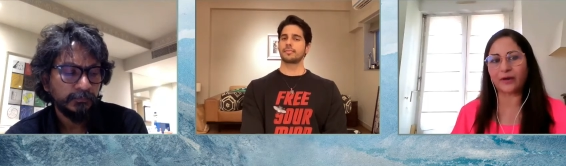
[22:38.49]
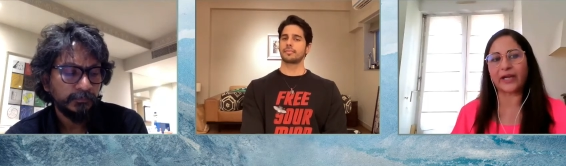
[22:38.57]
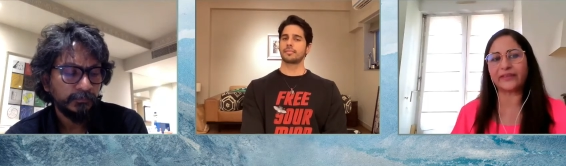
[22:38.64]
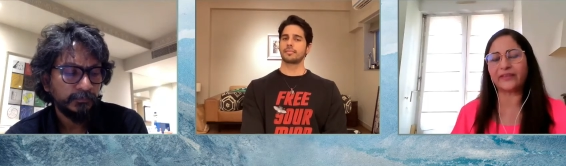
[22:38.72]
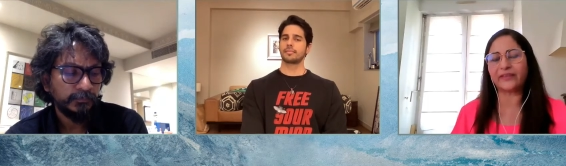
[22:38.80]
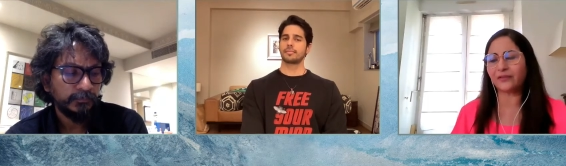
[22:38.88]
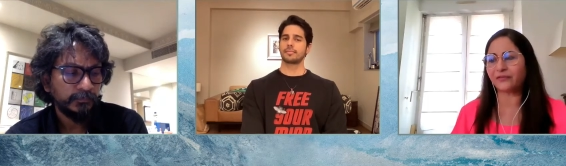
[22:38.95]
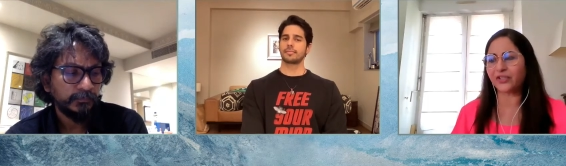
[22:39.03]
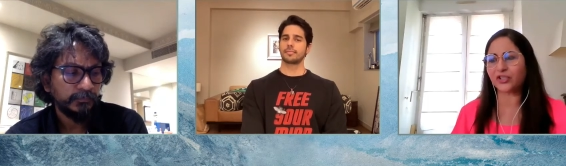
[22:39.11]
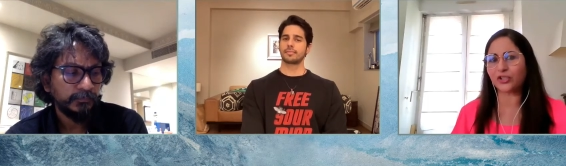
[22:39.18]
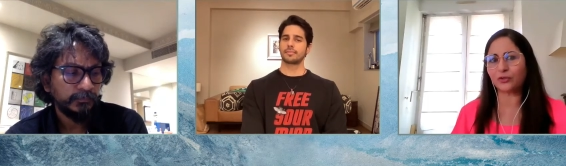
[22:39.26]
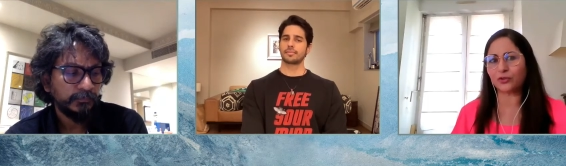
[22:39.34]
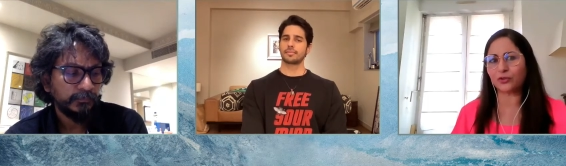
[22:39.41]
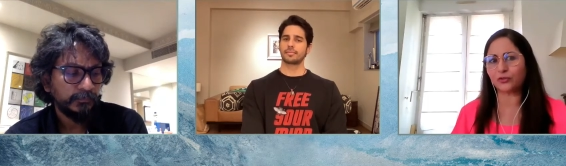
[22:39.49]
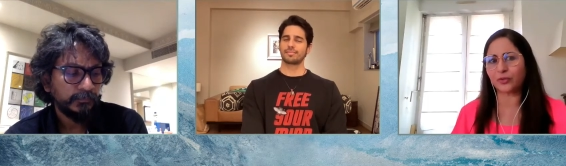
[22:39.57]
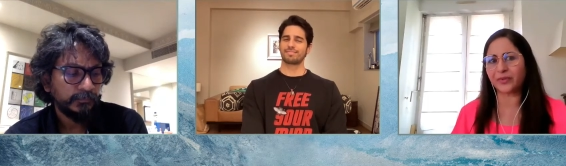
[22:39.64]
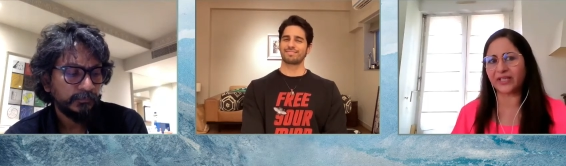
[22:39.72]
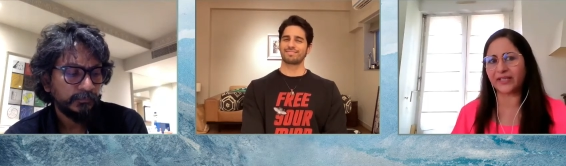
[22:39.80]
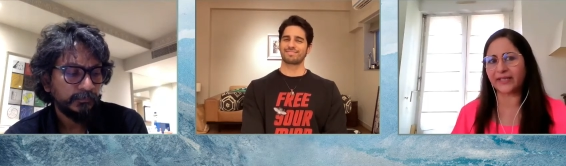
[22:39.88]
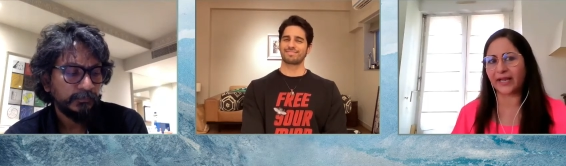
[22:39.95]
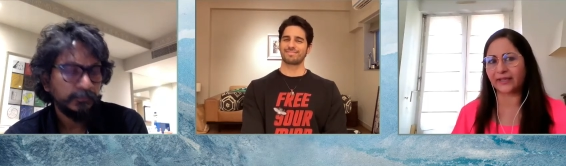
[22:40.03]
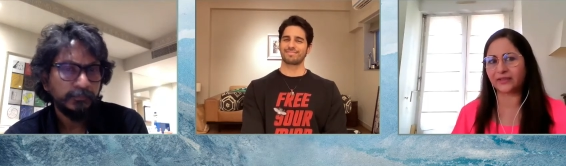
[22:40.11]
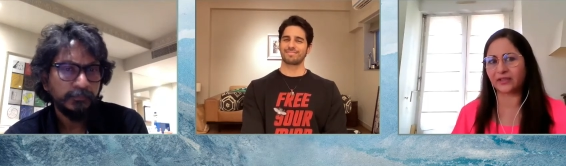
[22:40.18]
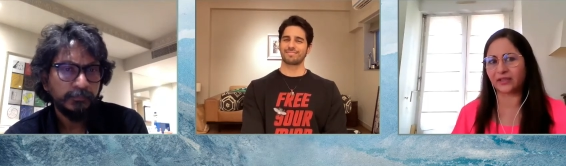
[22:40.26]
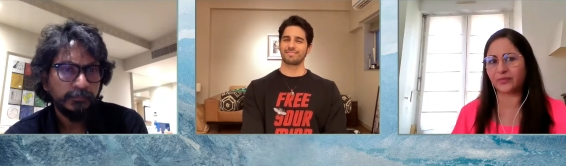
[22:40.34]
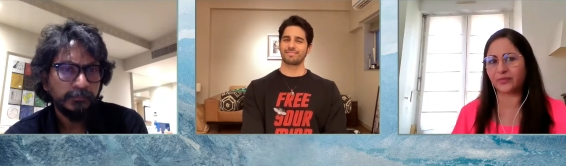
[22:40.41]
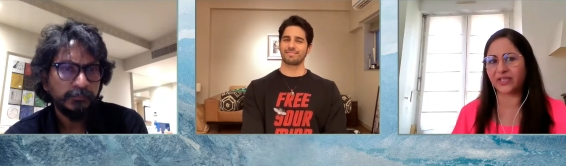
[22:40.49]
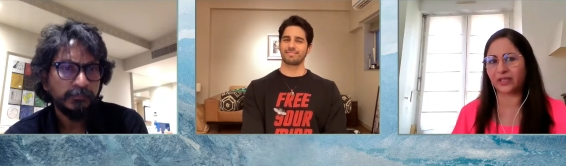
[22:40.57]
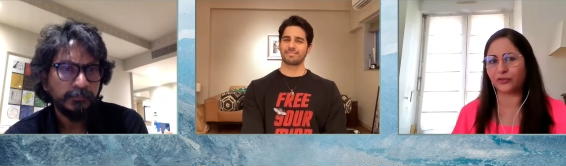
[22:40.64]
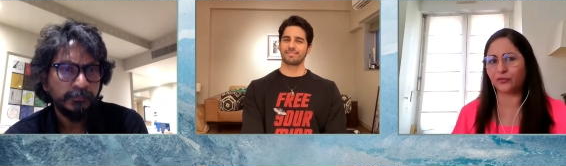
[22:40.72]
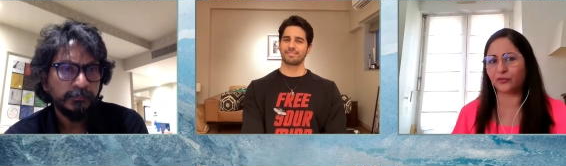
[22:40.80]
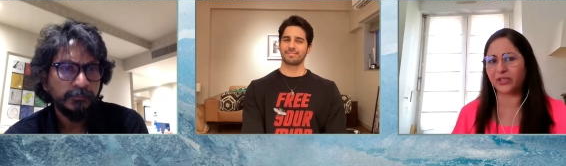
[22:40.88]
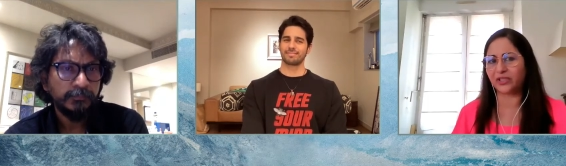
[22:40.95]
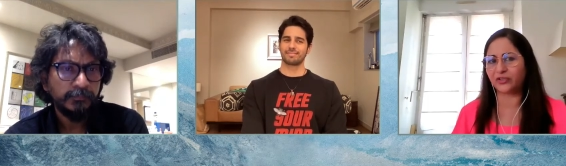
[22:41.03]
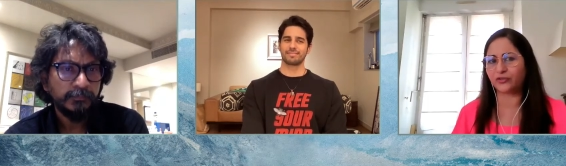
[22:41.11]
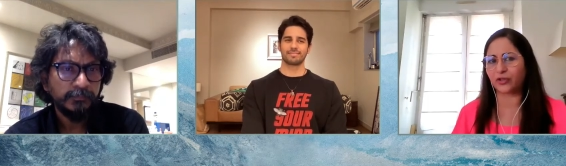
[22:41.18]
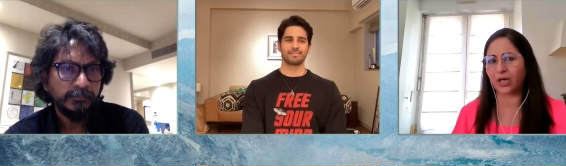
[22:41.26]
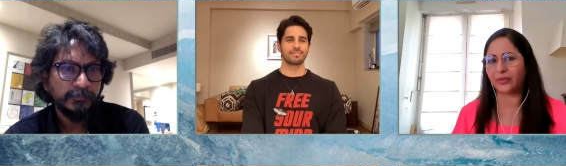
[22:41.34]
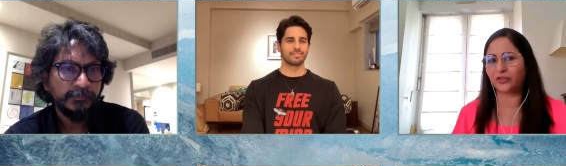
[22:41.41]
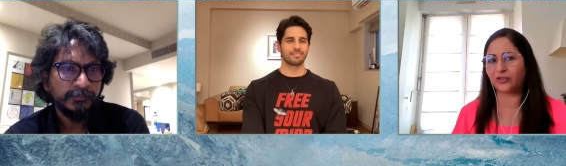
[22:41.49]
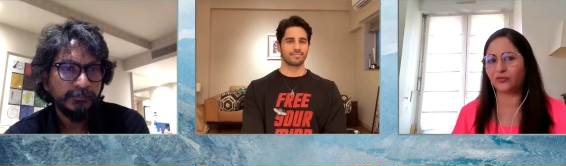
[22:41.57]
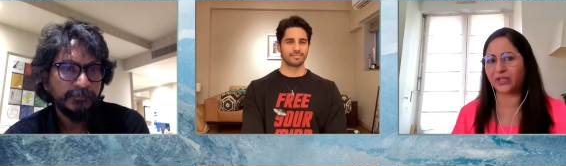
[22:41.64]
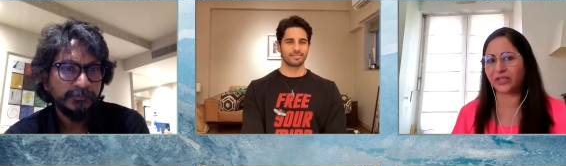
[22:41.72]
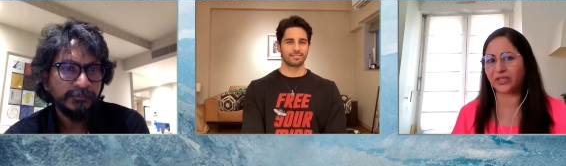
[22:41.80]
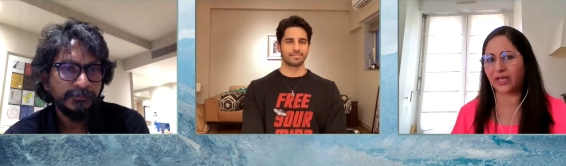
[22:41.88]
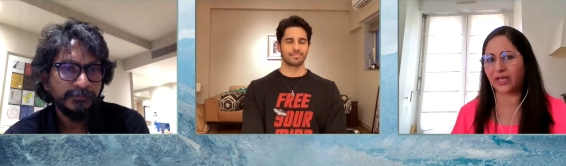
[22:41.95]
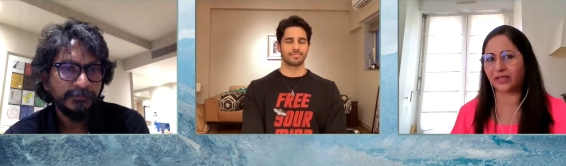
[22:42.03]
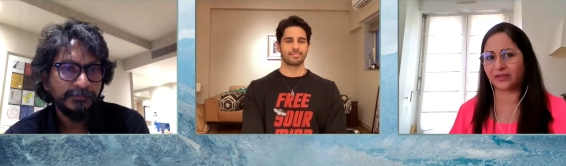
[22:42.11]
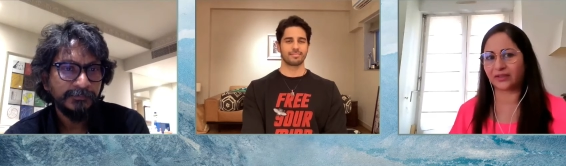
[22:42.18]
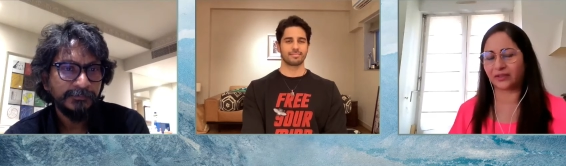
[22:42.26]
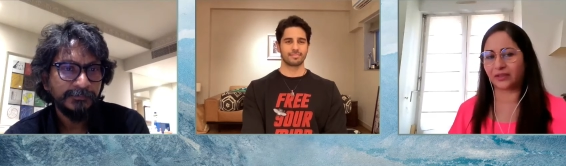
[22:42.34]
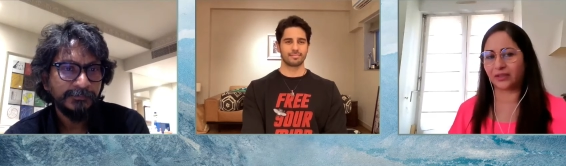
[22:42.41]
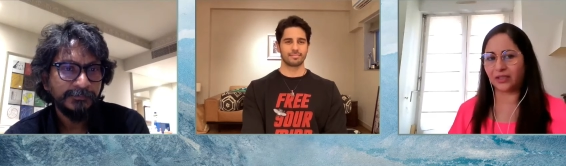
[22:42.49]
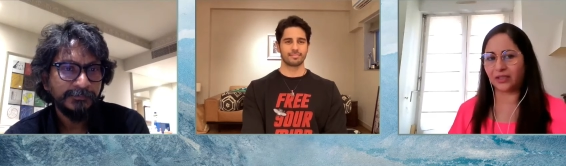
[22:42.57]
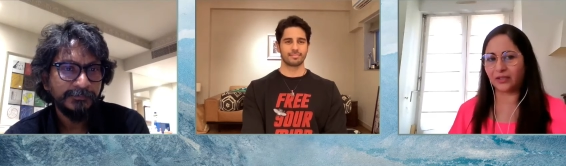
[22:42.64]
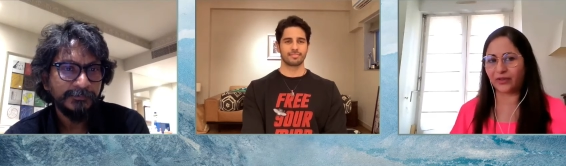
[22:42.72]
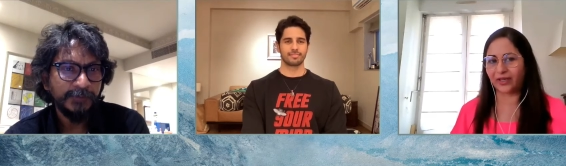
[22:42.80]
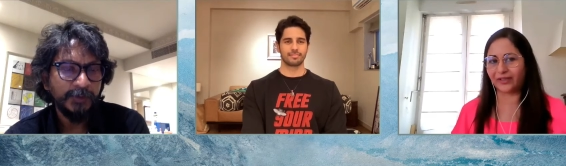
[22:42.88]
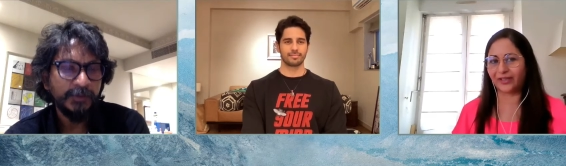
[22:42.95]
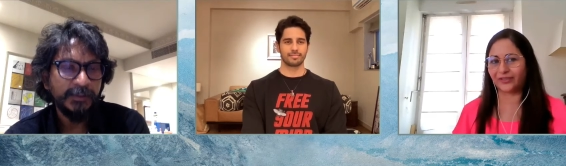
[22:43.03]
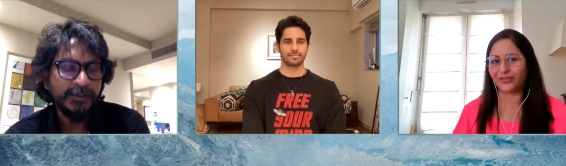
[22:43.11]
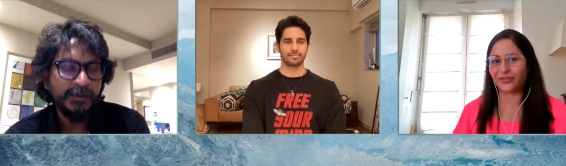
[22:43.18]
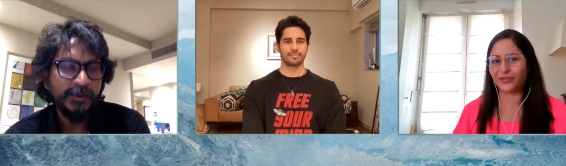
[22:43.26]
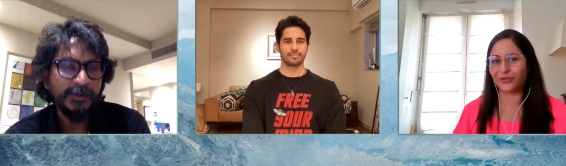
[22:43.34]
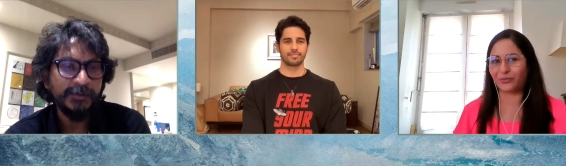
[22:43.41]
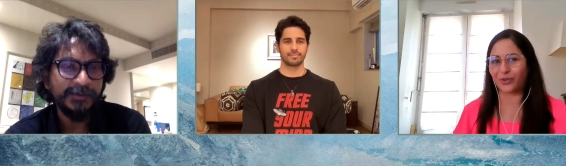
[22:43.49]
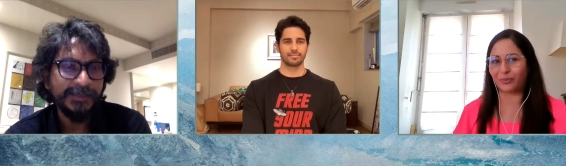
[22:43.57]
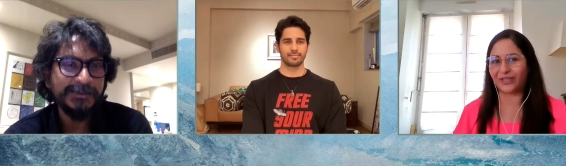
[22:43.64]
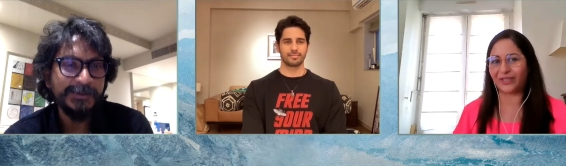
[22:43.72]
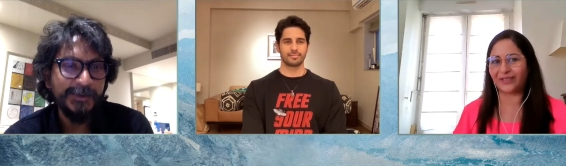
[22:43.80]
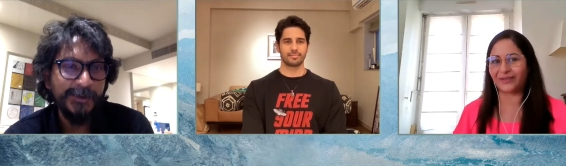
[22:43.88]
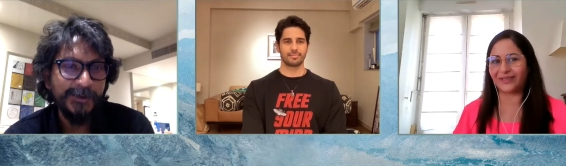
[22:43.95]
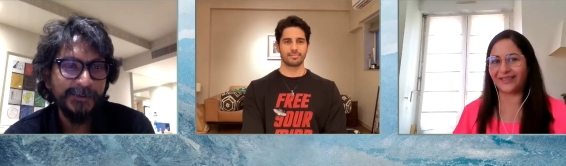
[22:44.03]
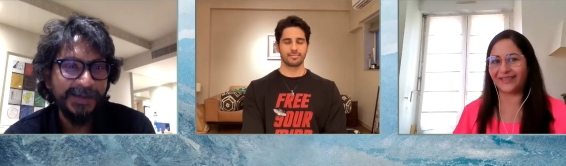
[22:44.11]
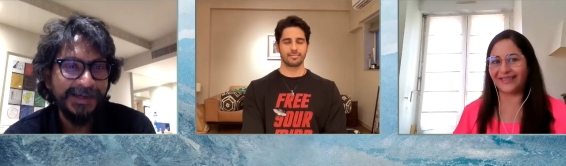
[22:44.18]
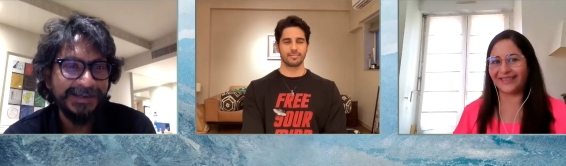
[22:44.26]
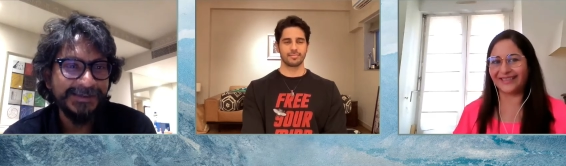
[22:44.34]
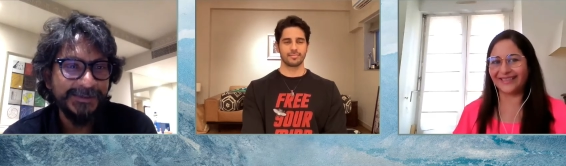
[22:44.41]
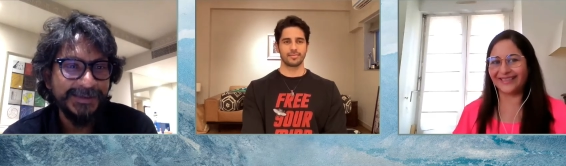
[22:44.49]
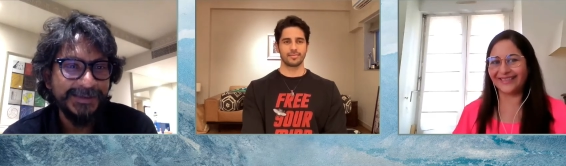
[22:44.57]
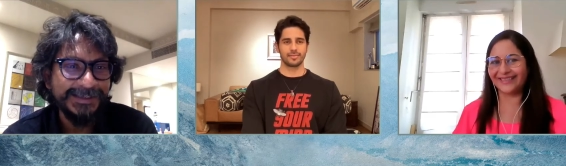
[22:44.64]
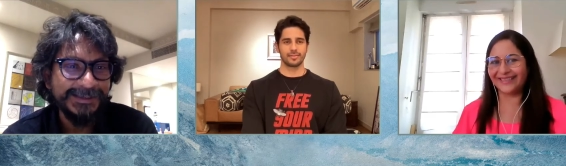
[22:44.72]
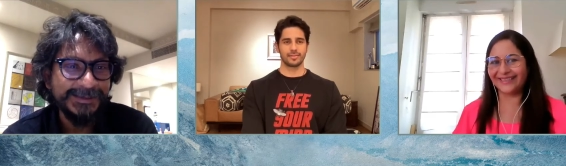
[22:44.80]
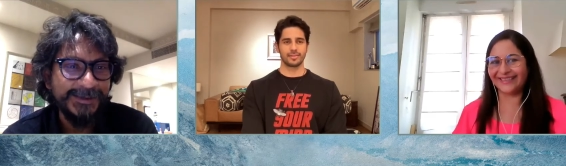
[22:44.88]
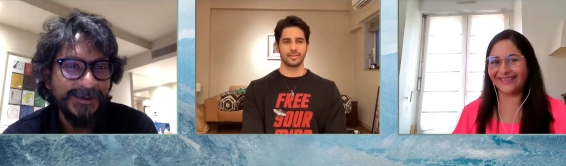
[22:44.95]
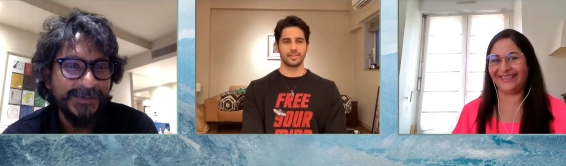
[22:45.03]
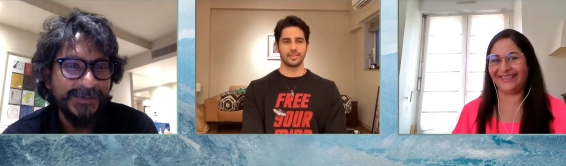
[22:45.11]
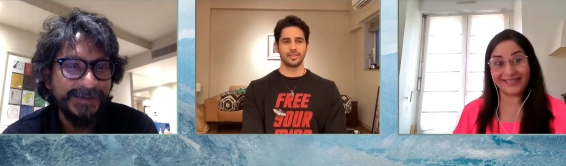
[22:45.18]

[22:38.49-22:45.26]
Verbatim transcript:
Speaker 1: Now, I think Vishnu's also been an actor himself. You've been in drama and you've been an actor if I oh, understood properly. Long
Speaker 2: back, Sonia. There's long back.